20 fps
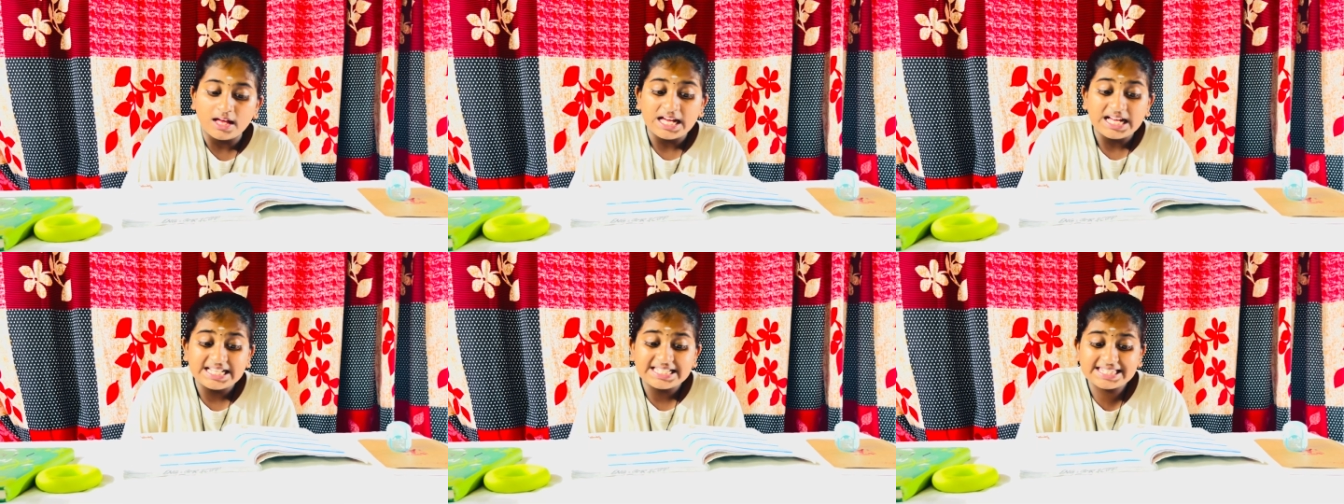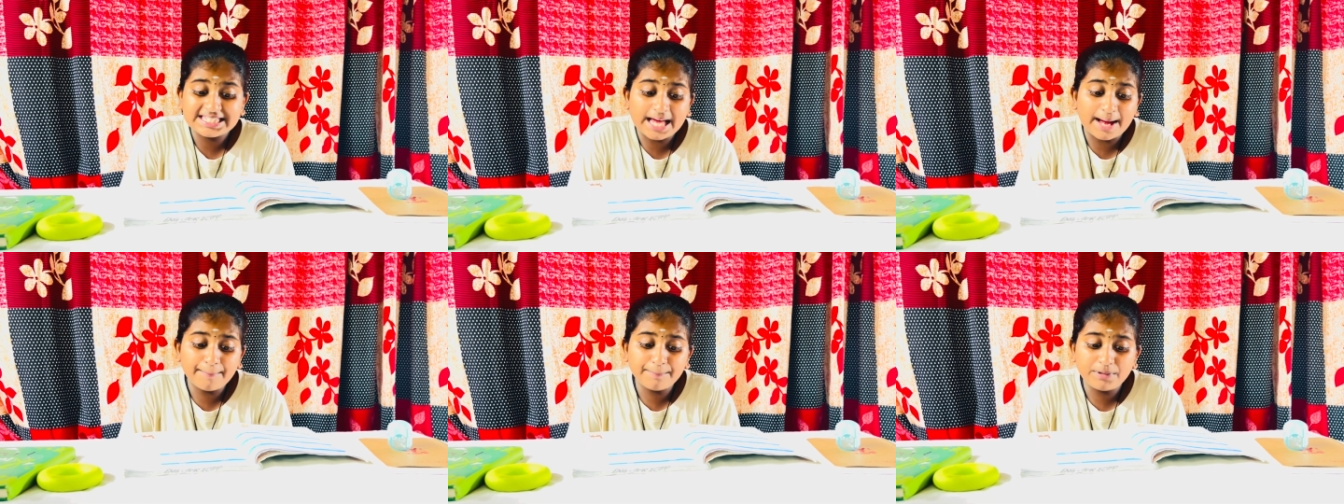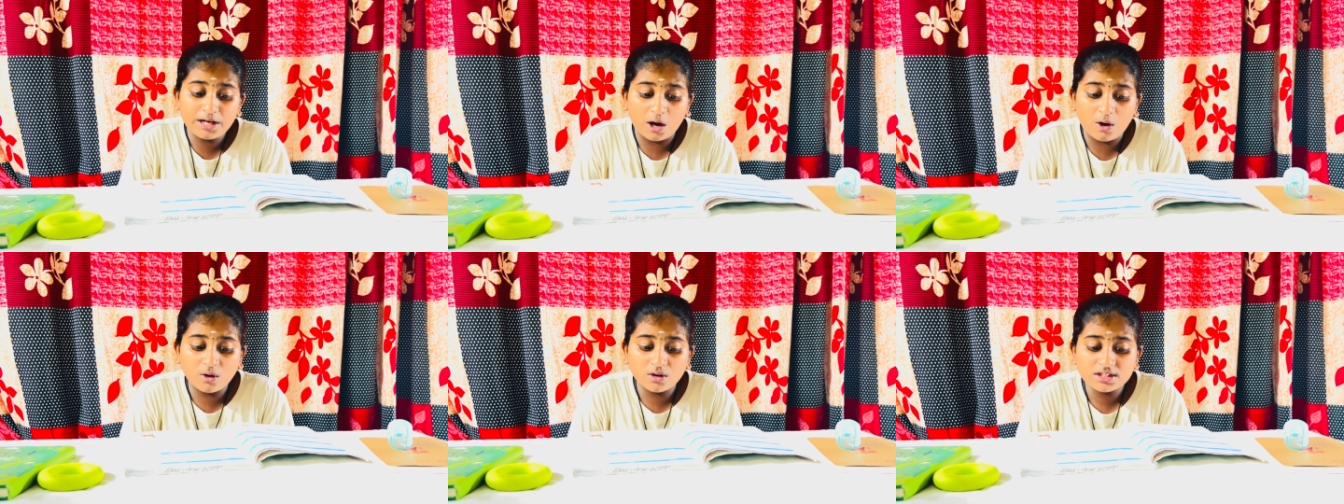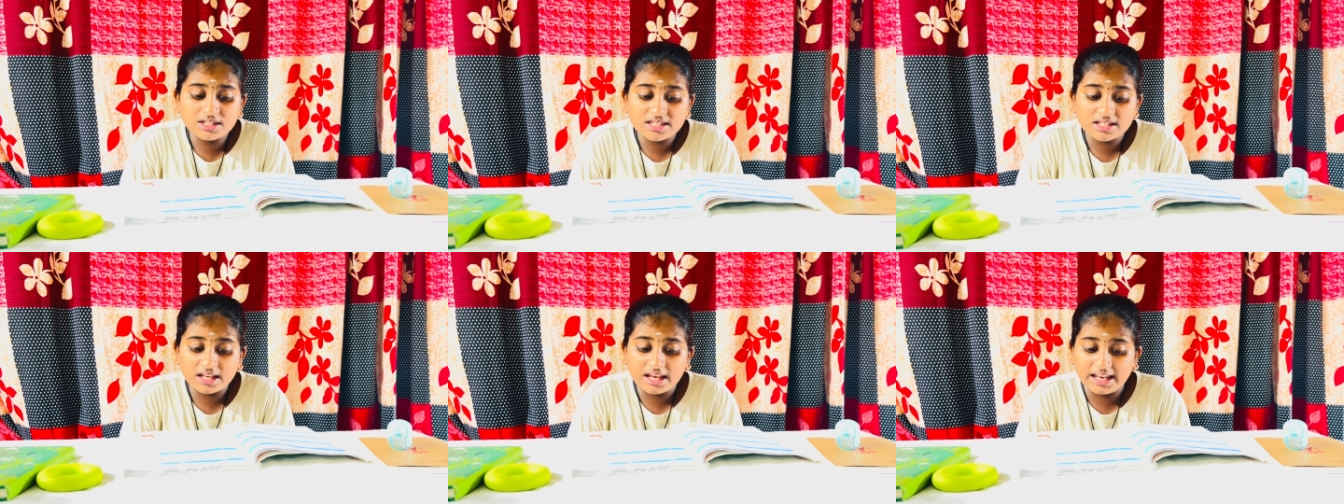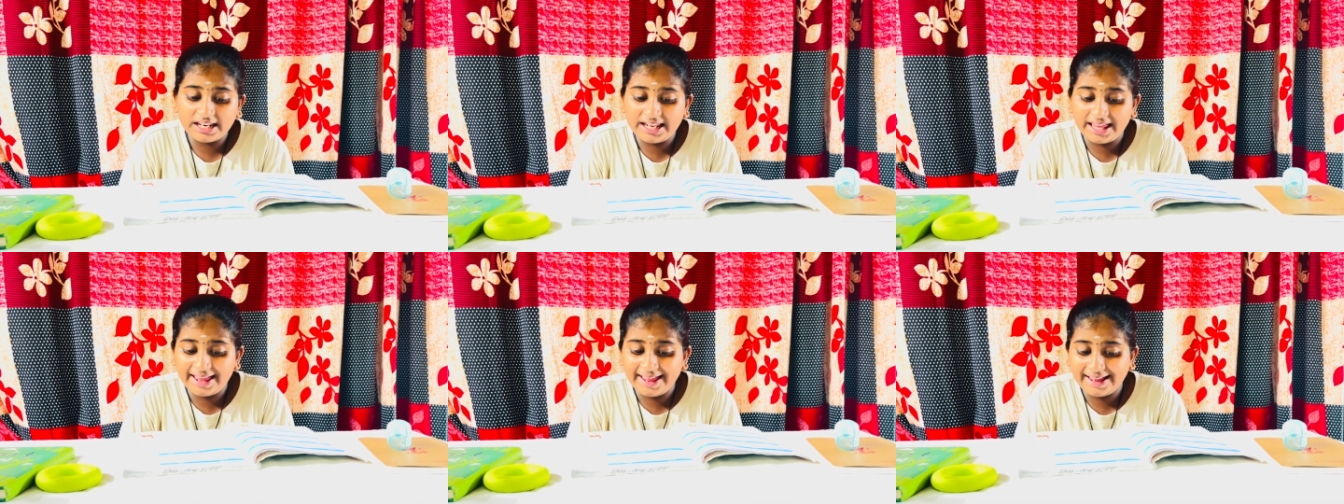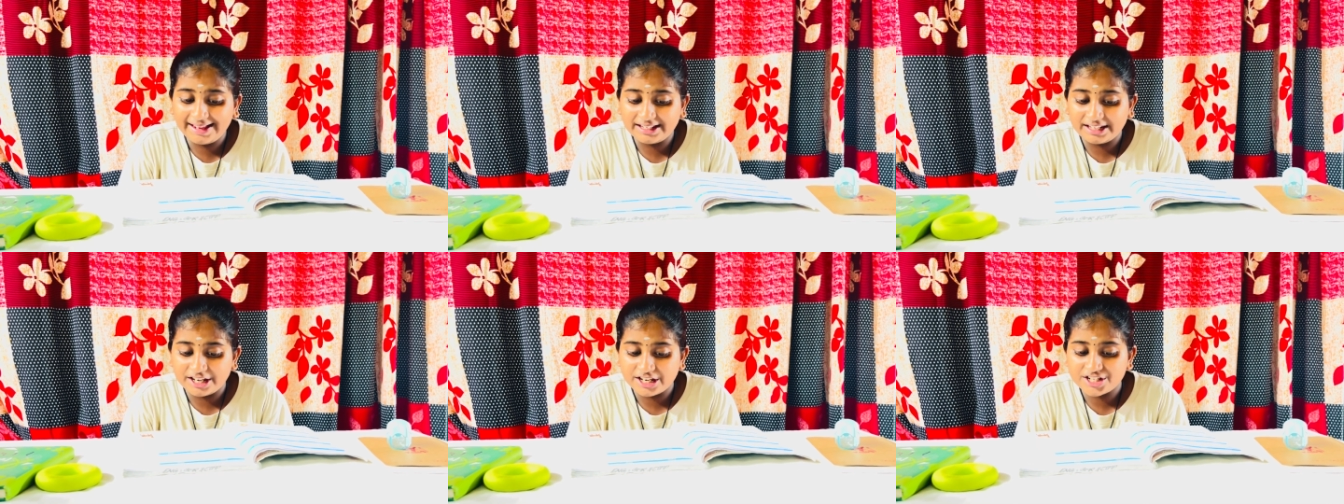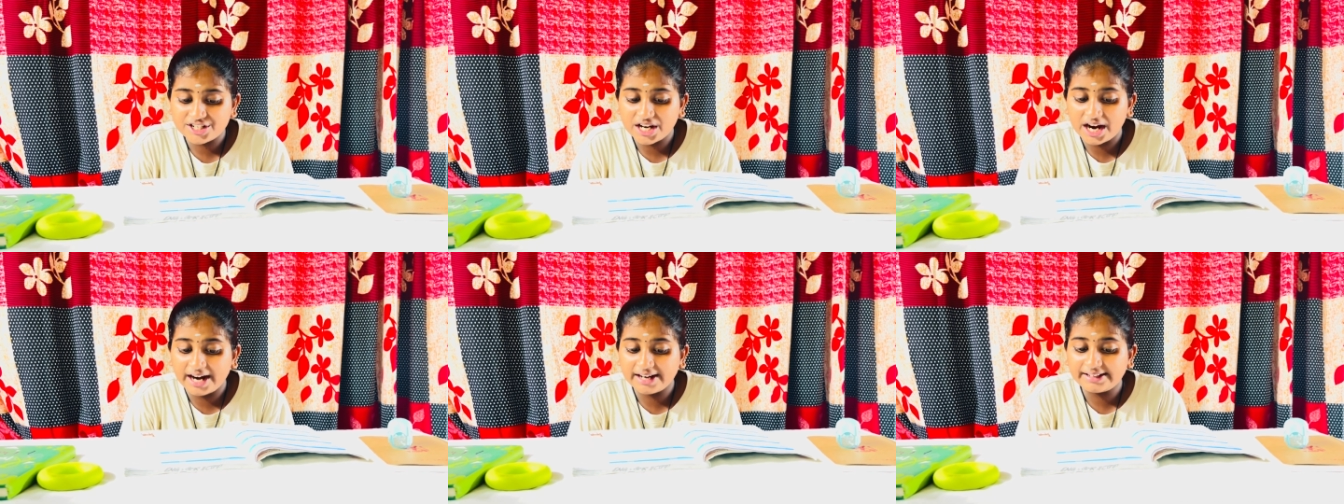Some nouns in English
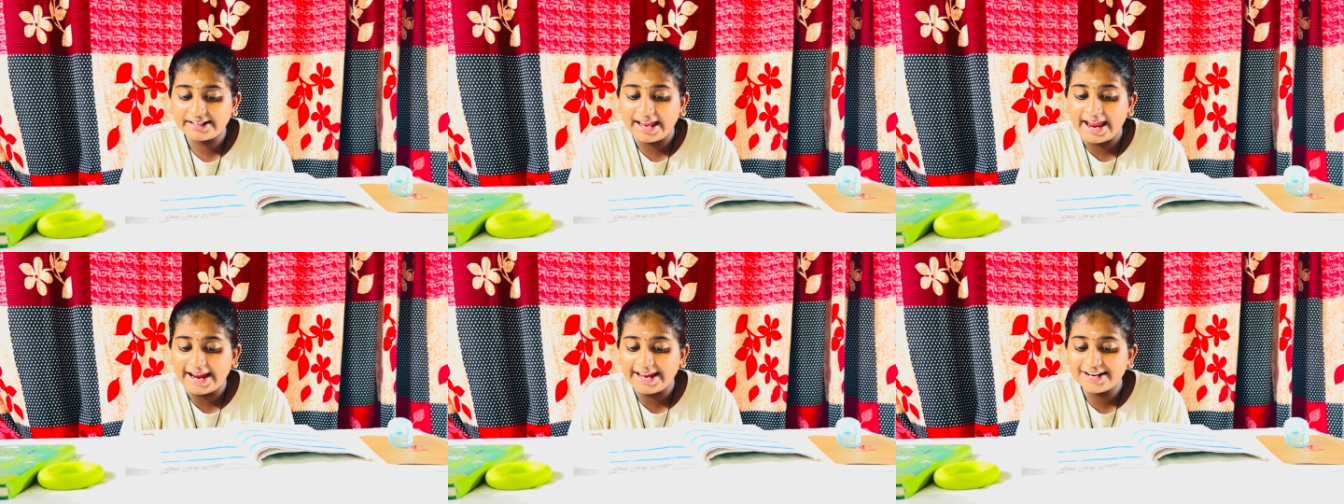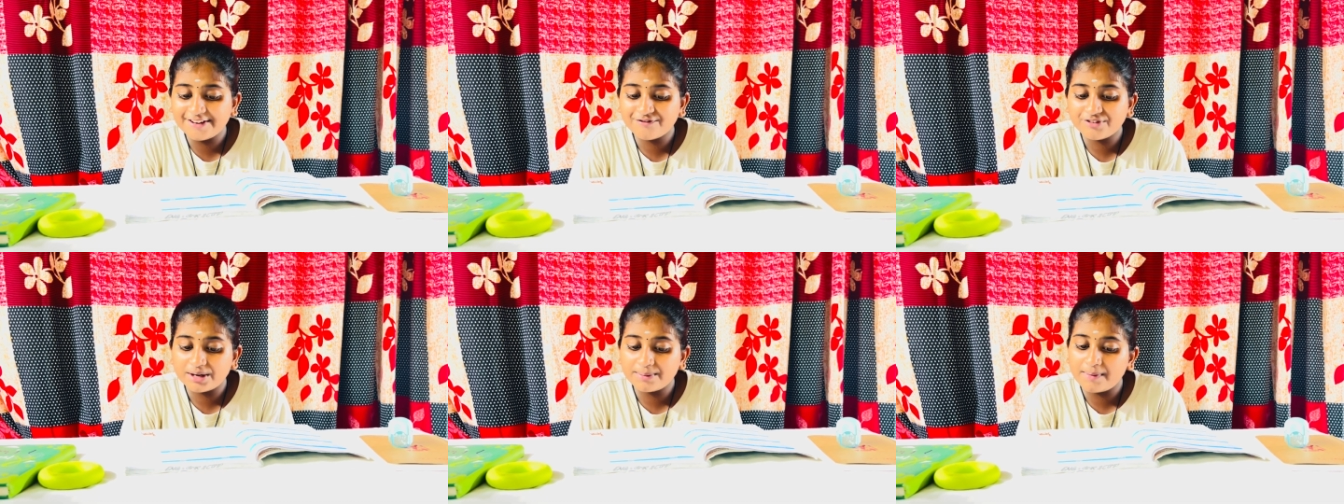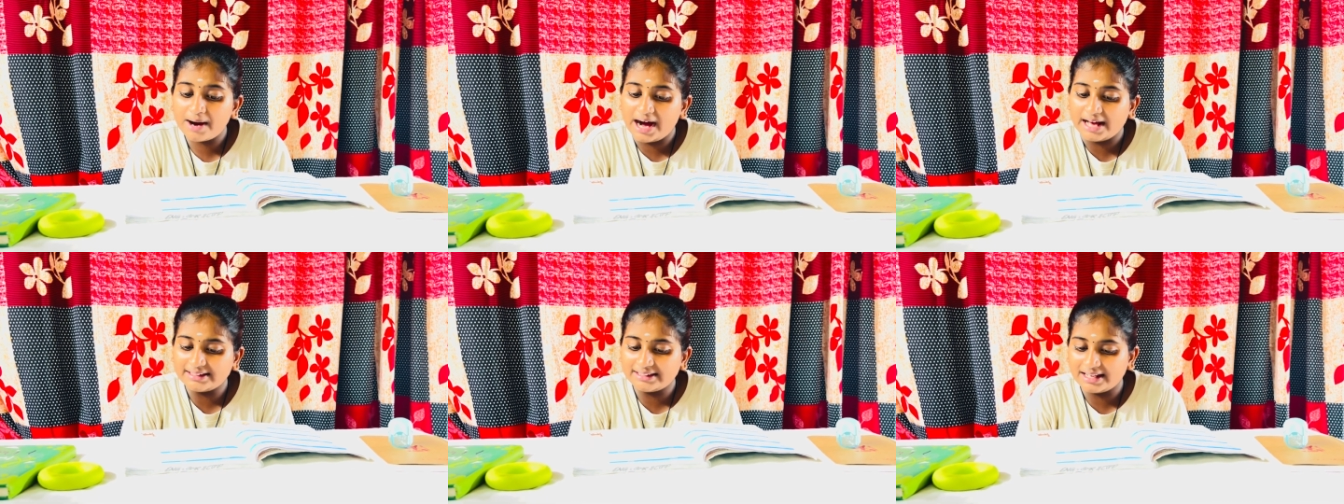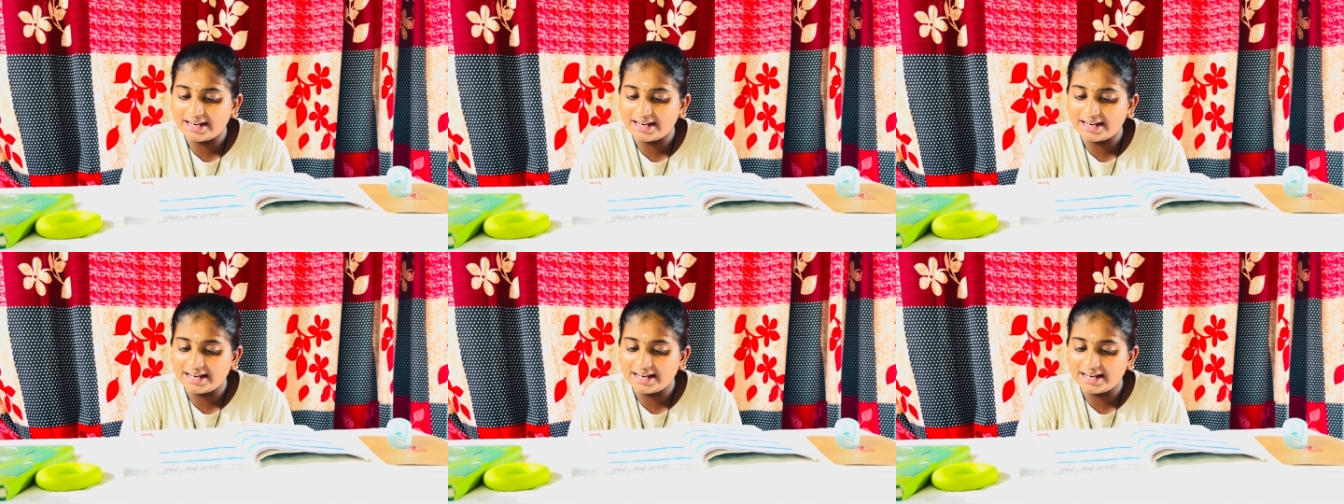are taken from other